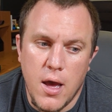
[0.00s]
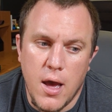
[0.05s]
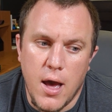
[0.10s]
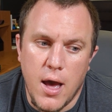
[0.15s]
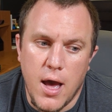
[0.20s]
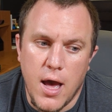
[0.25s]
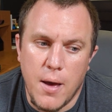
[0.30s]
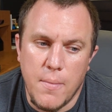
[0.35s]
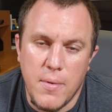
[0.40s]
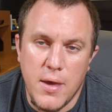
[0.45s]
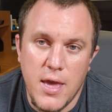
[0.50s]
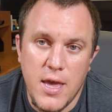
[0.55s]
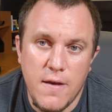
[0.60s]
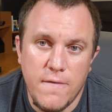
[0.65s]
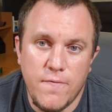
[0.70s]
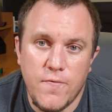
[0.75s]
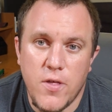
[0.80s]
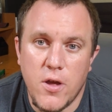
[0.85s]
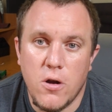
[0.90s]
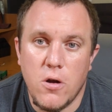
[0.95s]
Um,
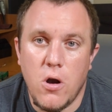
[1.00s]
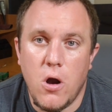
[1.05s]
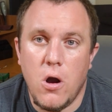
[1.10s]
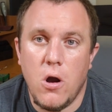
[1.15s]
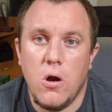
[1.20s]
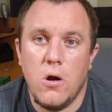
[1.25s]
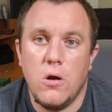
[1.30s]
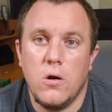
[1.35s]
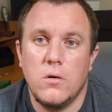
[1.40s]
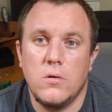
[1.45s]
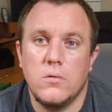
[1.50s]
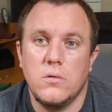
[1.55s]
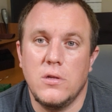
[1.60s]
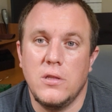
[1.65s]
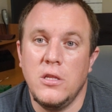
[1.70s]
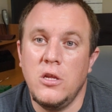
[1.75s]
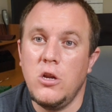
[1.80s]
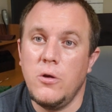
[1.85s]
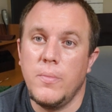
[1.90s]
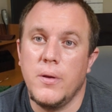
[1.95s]
if there are a
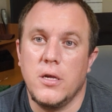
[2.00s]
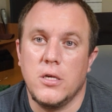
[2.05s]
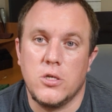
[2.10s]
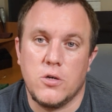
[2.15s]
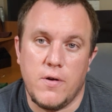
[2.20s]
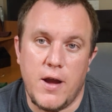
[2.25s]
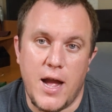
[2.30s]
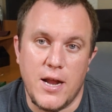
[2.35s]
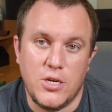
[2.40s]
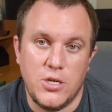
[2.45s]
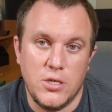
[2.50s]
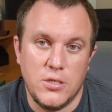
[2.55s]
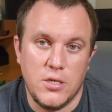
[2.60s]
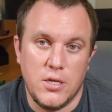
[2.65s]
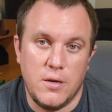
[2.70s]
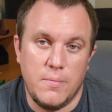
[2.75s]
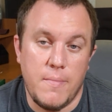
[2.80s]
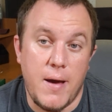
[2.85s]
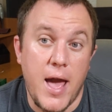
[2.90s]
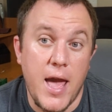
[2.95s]
little bit of scratches,
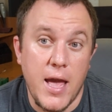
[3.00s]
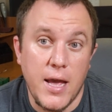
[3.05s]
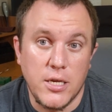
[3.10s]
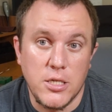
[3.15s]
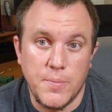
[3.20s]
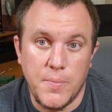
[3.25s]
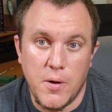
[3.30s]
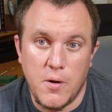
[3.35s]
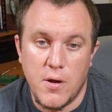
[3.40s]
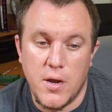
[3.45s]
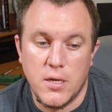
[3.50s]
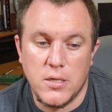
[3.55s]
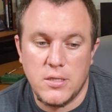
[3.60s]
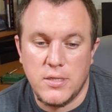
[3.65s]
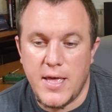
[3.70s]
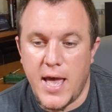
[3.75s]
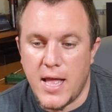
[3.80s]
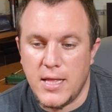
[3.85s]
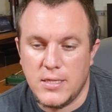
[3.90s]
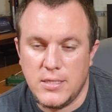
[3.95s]
and in my experience,
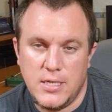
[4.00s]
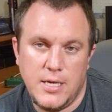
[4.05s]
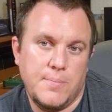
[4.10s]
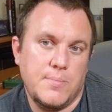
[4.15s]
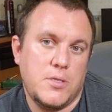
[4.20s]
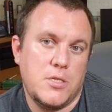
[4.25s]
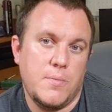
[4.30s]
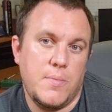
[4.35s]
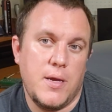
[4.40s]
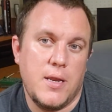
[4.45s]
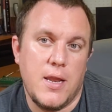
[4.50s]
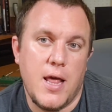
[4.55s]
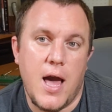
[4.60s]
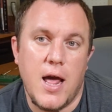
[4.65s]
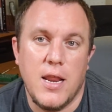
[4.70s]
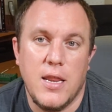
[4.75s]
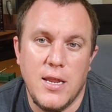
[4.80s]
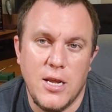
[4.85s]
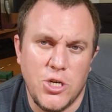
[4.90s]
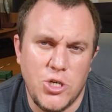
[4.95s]
that seems to be
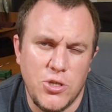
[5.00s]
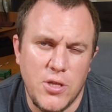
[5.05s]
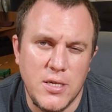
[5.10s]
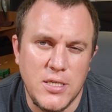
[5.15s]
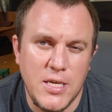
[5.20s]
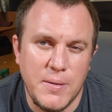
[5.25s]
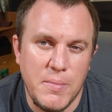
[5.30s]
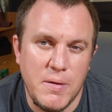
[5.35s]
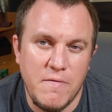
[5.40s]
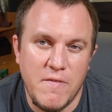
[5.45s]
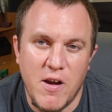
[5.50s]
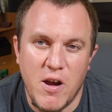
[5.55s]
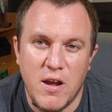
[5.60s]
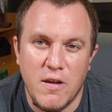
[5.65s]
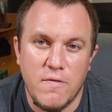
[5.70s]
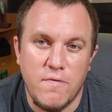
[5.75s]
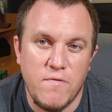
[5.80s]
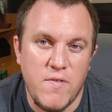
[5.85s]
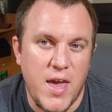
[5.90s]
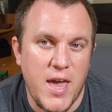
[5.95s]
not an issue. They seem to be very
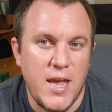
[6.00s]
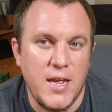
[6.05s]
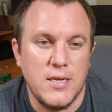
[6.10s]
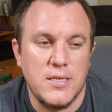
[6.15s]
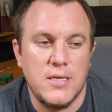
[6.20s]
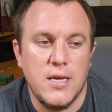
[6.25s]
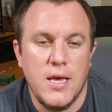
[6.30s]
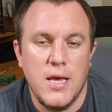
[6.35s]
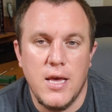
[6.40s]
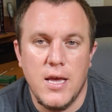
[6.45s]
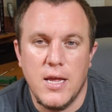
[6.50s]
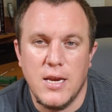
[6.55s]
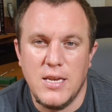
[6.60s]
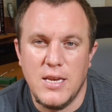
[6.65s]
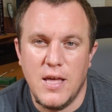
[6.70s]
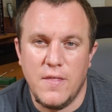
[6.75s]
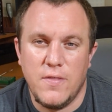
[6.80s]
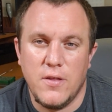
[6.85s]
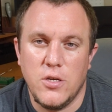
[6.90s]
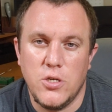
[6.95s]
faint,
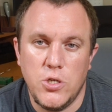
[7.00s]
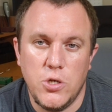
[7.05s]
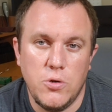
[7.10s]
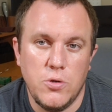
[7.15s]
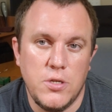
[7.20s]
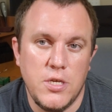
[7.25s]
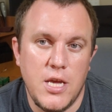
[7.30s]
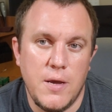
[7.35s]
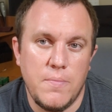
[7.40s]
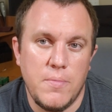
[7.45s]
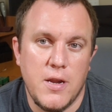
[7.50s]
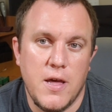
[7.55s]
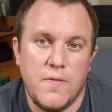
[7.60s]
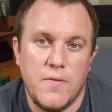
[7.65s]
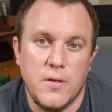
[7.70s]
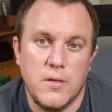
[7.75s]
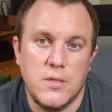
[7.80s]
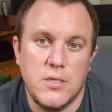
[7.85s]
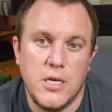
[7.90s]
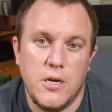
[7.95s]
nothing too deep,
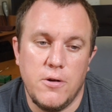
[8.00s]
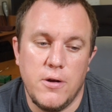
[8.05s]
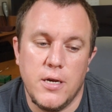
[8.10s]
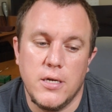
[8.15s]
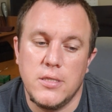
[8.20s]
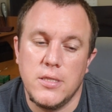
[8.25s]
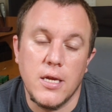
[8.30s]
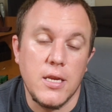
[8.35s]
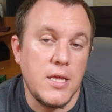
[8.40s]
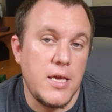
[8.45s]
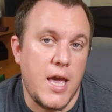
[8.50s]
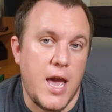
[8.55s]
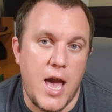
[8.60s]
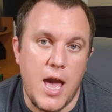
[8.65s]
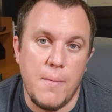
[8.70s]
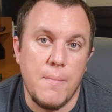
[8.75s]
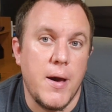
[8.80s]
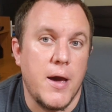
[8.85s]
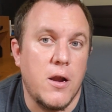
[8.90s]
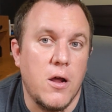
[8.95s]
nothing serious. Then yeah,
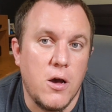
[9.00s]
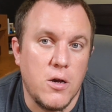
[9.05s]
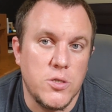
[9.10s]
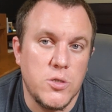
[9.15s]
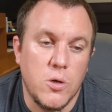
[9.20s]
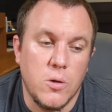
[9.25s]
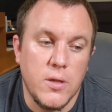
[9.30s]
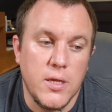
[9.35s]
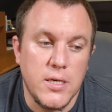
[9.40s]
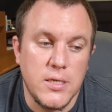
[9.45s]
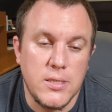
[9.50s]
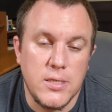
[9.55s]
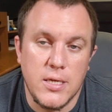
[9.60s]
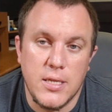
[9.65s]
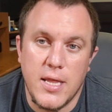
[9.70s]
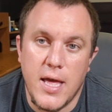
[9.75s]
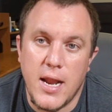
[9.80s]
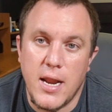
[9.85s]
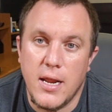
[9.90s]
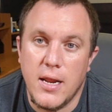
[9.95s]
I might also list it
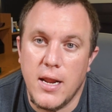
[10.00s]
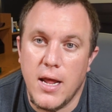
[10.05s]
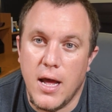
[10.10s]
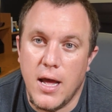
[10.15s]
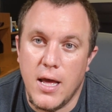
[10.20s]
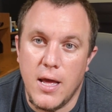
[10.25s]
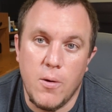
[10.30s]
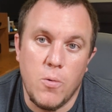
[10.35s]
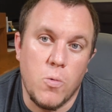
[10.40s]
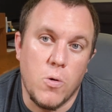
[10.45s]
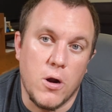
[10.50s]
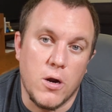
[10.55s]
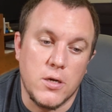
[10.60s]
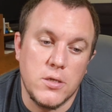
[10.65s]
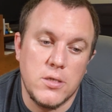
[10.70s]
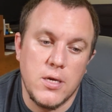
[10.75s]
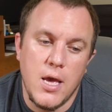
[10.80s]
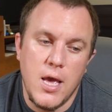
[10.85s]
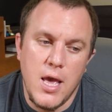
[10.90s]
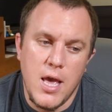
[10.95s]
that it, uh, it
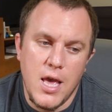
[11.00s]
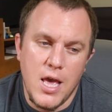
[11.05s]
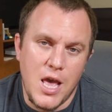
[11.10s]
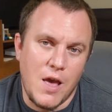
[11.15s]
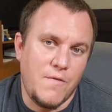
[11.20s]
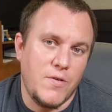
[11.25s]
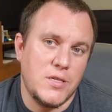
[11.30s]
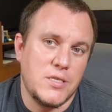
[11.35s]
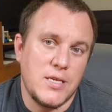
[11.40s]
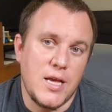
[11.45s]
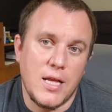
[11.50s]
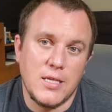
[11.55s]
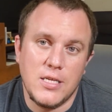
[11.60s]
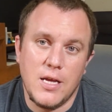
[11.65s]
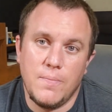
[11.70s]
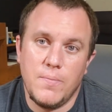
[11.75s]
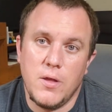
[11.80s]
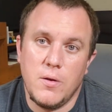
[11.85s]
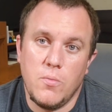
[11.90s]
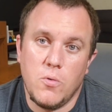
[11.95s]
works. If it's got
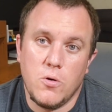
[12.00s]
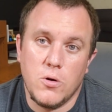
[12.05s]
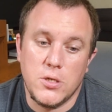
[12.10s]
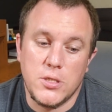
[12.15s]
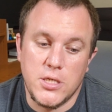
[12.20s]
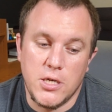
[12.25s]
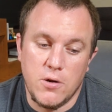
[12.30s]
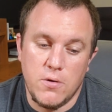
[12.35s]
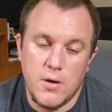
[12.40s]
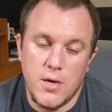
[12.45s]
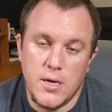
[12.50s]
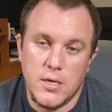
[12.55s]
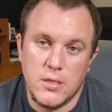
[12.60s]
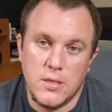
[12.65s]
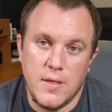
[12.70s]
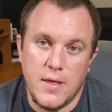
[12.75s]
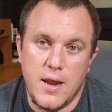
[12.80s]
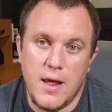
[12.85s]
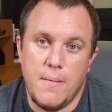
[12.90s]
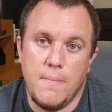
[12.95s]
something more serious,
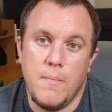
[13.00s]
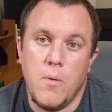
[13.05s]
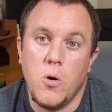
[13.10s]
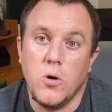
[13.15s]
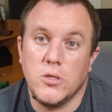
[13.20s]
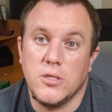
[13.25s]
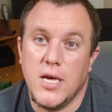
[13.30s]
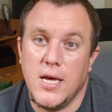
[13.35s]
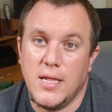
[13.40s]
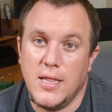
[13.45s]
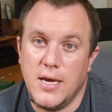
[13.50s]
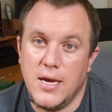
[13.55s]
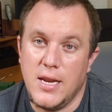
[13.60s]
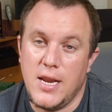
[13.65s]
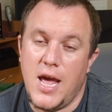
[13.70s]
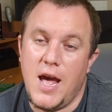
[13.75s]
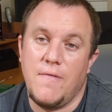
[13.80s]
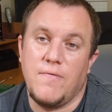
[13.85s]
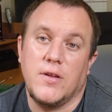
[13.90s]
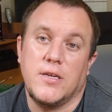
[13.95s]
then I'm most likely going
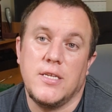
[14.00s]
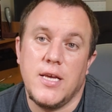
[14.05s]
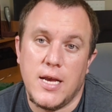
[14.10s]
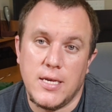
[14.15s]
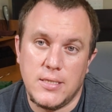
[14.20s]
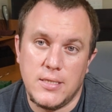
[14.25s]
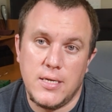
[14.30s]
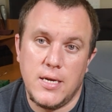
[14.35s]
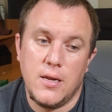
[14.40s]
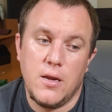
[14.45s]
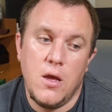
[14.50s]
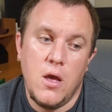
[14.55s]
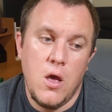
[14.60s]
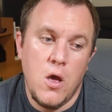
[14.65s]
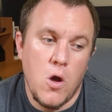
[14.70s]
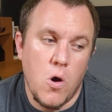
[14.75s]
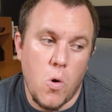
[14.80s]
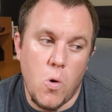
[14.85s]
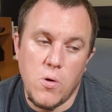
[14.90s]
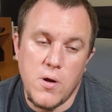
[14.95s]
to have to test it.
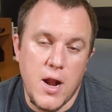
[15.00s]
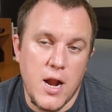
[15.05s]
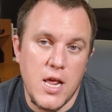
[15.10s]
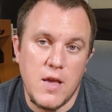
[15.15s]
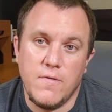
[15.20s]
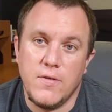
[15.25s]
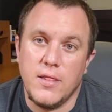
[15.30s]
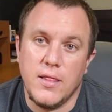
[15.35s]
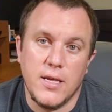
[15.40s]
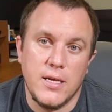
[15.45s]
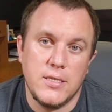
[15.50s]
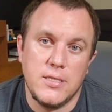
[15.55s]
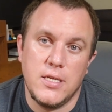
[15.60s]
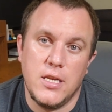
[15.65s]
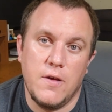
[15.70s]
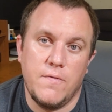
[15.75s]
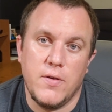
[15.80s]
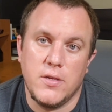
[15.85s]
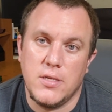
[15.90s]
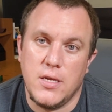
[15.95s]
Or not even listed
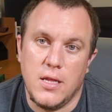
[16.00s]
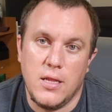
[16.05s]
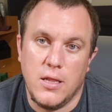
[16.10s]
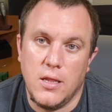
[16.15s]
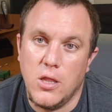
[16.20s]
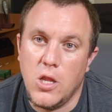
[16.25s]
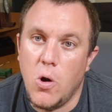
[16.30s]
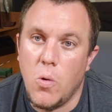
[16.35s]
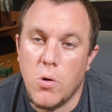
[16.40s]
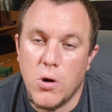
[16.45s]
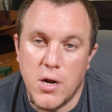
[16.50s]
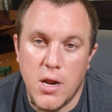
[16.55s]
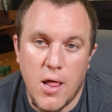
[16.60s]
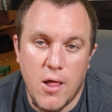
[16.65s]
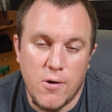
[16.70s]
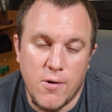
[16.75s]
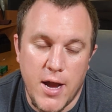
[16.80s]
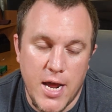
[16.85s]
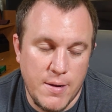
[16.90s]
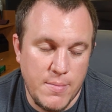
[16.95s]
if it's a lower
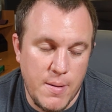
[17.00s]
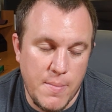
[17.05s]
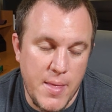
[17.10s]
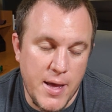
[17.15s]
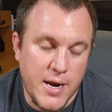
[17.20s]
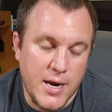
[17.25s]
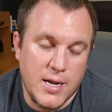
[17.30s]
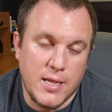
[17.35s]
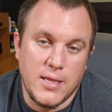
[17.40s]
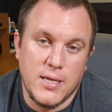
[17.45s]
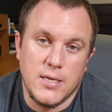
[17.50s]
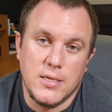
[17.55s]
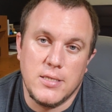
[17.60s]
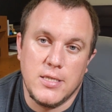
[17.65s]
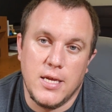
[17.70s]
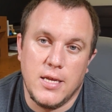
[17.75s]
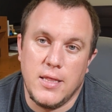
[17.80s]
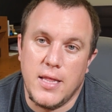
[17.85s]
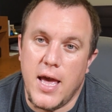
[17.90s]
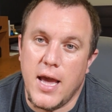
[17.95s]
dollar item. I'm not going to list
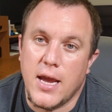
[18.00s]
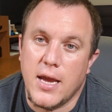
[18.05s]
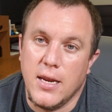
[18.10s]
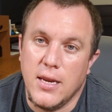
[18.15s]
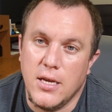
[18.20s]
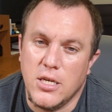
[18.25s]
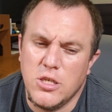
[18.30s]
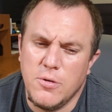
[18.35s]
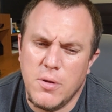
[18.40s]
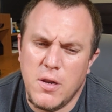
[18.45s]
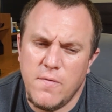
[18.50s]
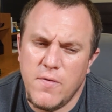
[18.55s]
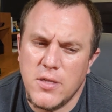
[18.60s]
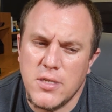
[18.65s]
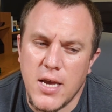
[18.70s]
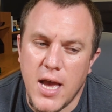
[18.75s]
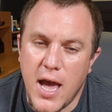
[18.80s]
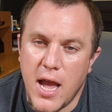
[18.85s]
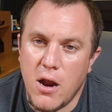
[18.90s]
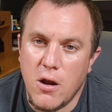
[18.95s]
it in that condition. But if it's
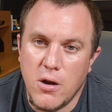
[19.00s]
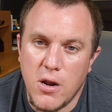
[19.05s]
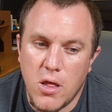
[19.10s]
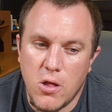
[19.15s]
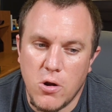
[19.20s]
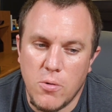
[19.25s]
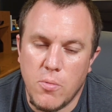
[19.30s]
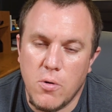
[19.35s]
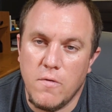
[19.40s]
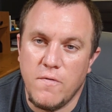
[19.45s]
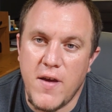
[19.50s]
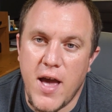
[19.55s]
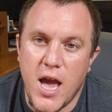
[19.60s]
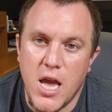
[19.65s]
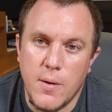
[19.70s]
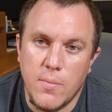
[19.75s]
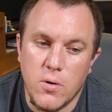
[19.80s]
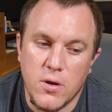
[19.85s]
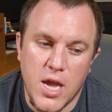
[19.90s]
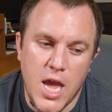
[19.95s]
a higher dollar, more
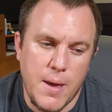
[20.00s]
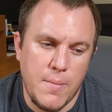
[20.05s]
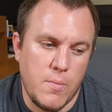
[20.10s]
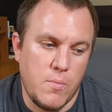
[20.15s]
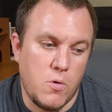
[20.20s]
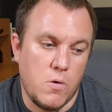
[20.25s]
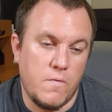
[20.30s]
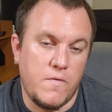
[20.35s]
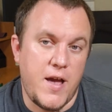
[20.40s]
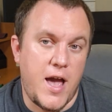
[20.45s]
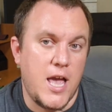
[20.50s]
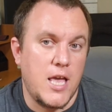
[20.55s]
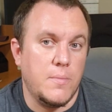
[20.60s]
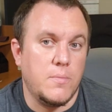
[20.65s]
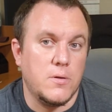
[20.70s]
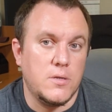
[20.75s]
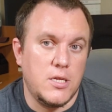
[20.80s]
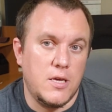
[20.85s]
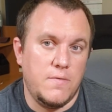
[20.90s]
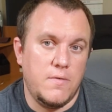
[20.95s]
valuable game, a more
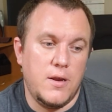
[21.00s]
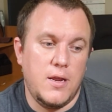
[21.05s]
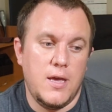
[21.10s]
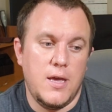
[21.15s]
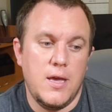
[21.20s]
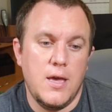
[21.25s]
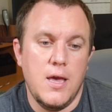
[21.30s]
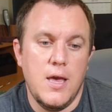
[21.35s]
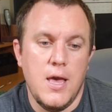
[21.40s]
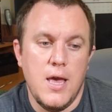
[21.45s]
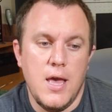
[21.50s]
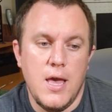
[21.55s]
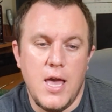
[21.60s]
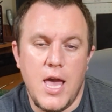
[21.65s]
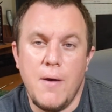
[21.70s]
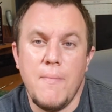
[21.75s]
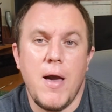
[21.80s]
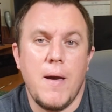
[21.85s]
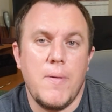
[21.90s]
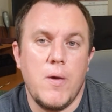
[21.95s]
valuable D V D,
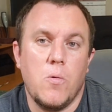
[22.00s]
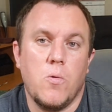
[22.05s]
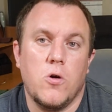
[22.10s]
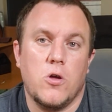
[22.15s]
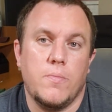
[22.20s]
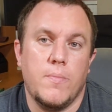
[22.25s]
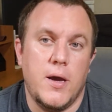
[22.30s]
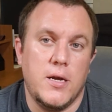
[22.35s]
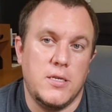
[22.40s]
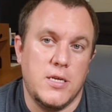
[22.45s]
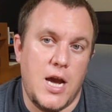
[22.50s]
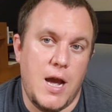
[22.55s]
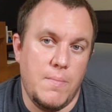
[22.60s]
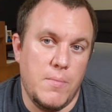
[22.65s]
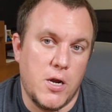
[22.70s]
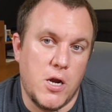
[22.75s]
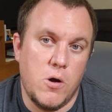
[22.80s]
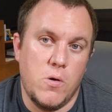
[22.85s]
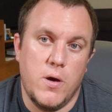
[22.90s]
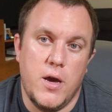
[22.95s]
it might be worth my time
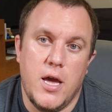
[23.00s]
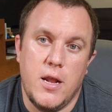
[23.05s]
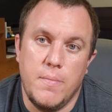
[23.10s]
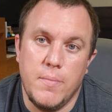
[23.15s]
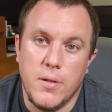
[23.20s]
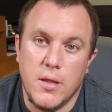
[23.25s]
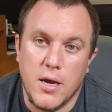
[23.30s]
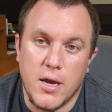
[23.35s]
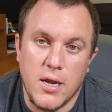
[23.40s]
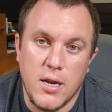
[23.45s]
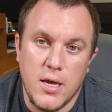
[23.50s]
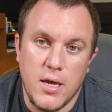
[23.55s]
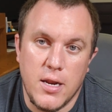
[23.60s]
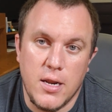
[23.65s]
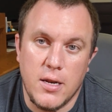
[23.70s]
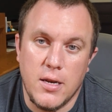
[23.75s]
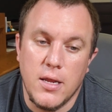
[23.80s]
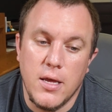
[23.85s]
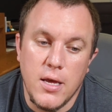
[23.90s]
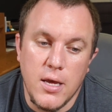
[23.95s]
to go ahead and plug it in
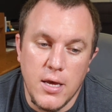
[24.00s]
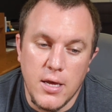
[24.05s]
and